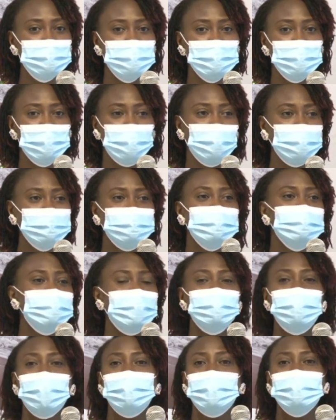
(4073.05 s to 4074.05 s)
which is an
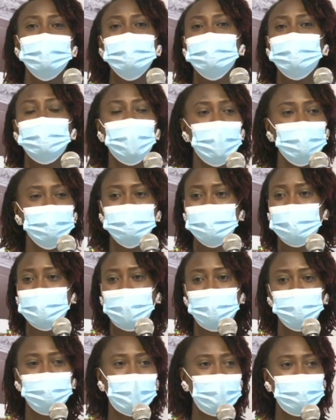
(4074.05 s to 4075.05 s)
already spoiled girl
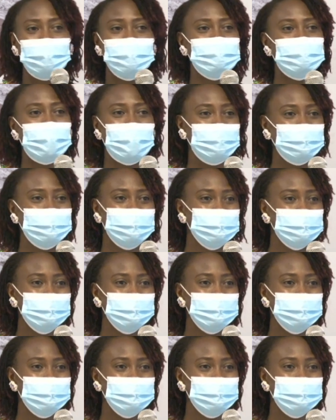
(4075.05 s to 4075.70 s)
by the side,